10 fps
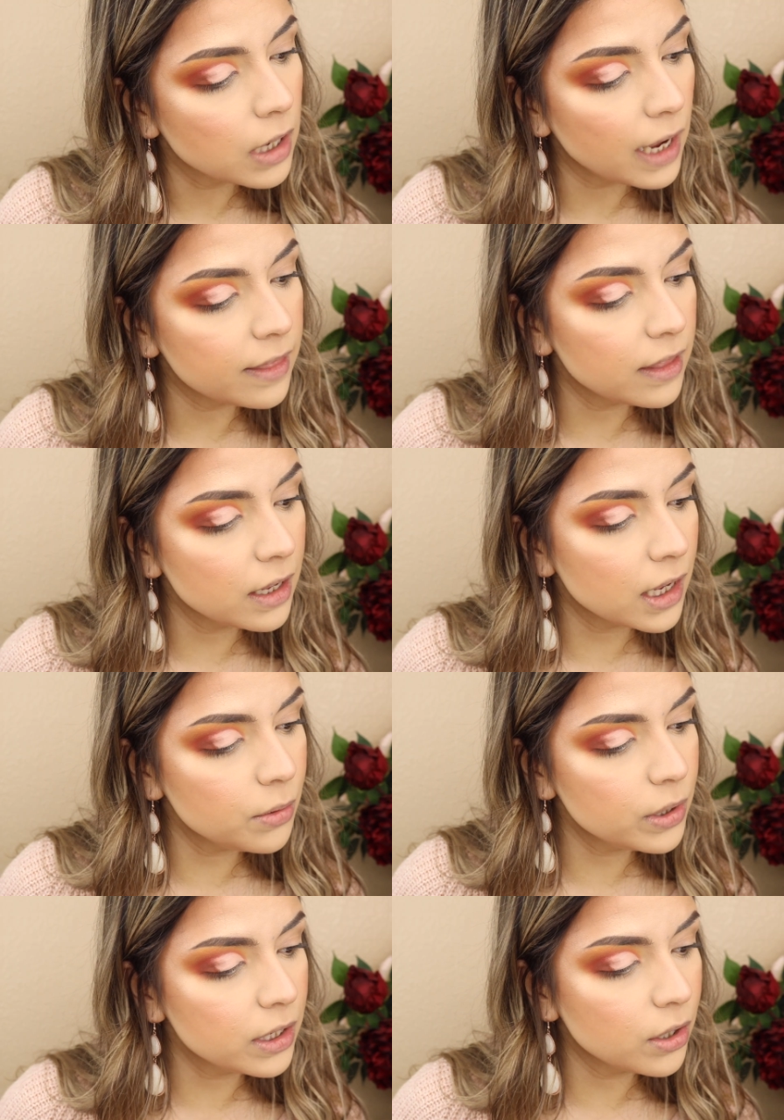I think I
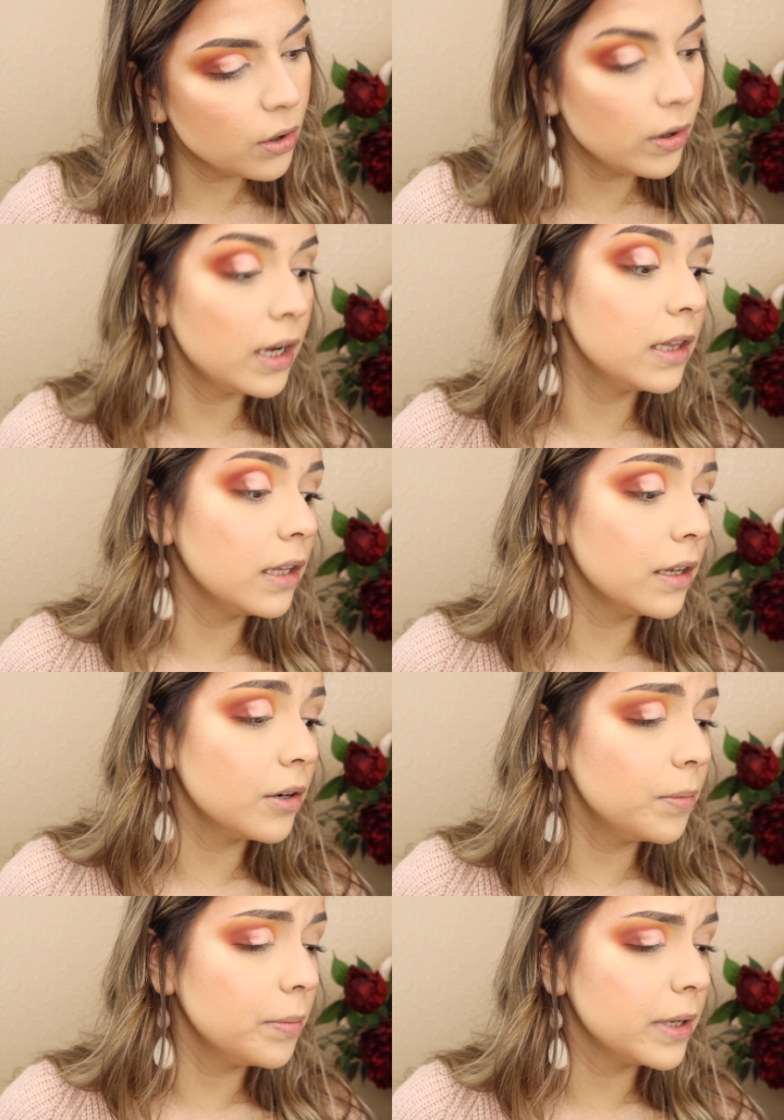want to go a
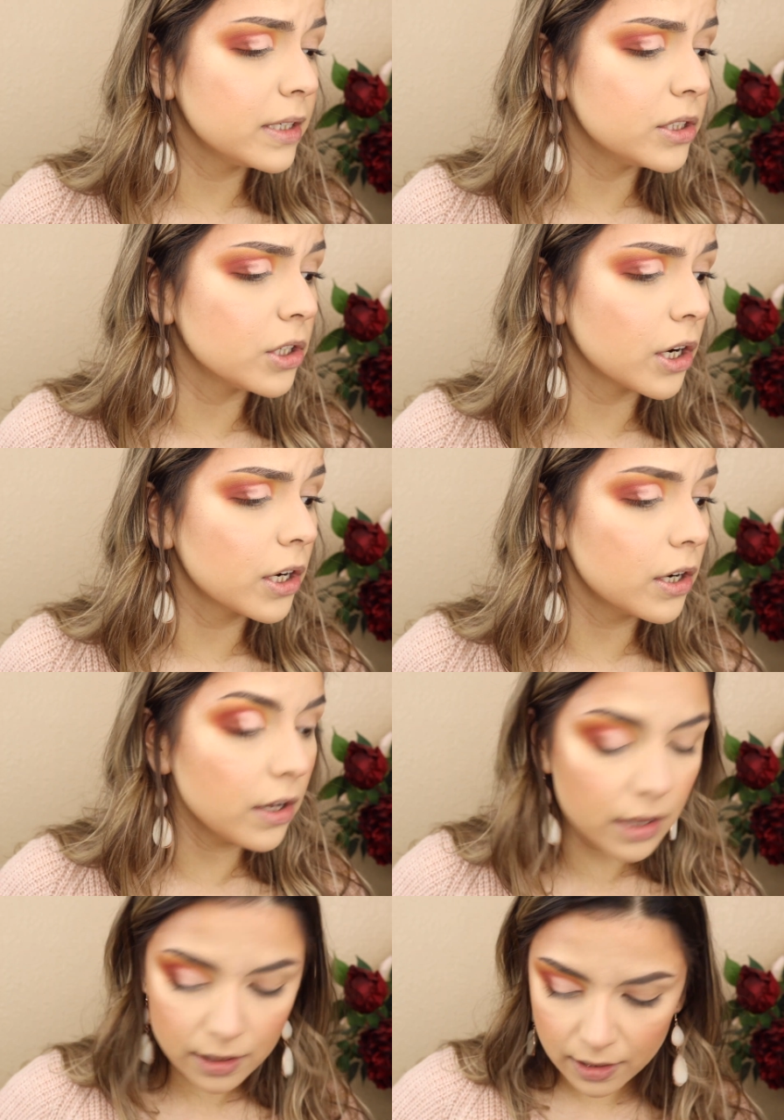little bit darker
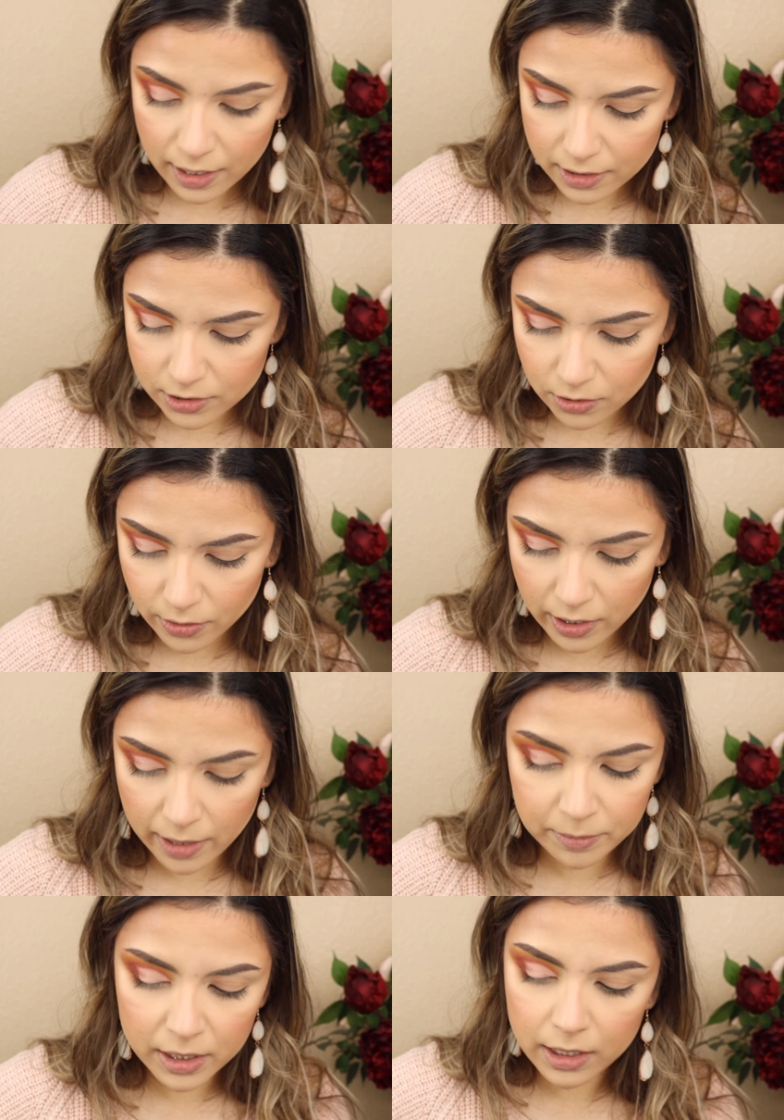than that, so
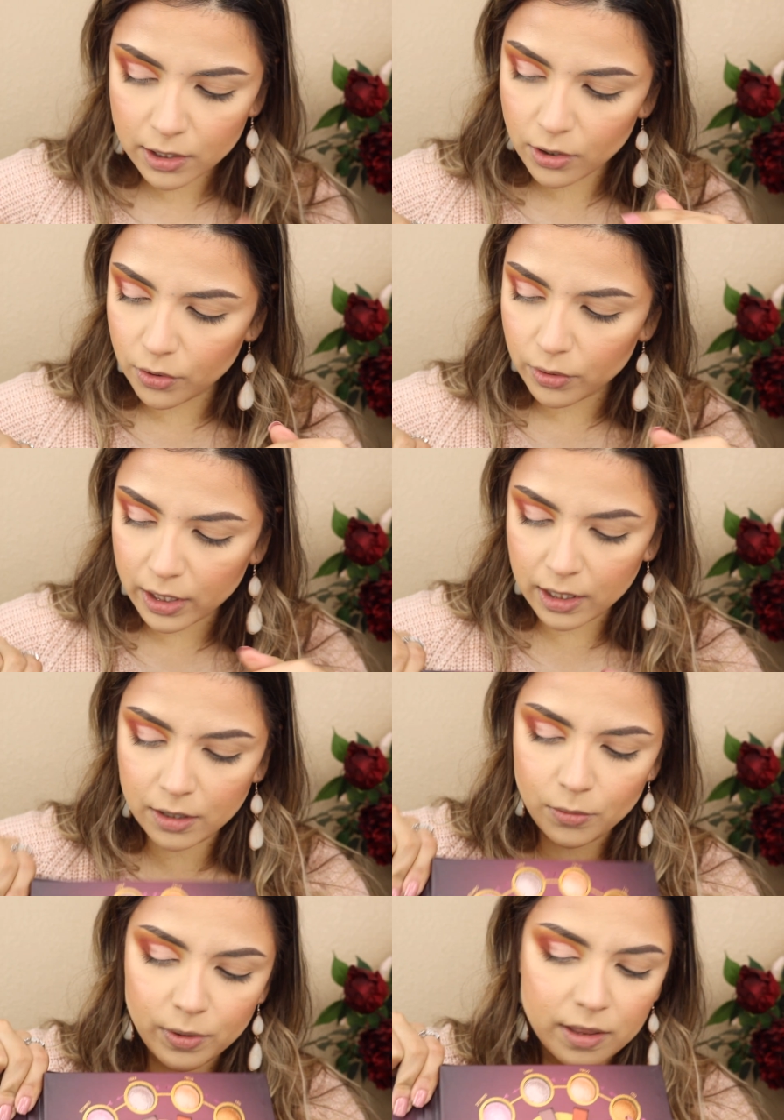I'm going to go
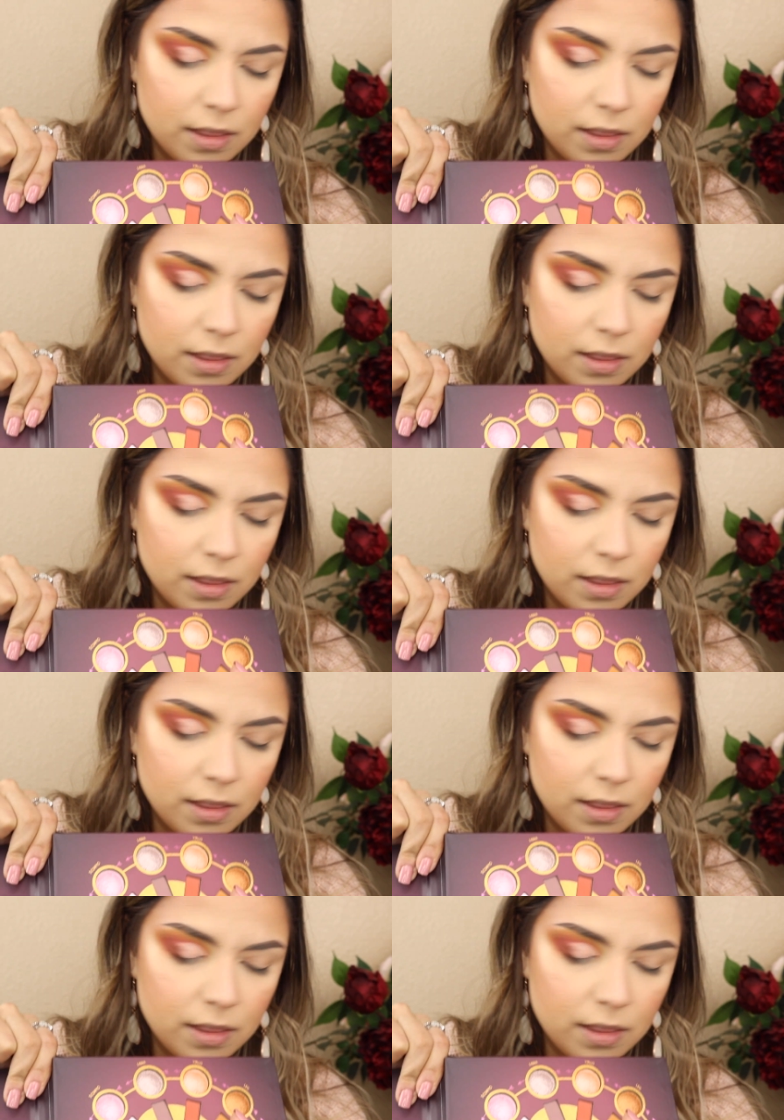in with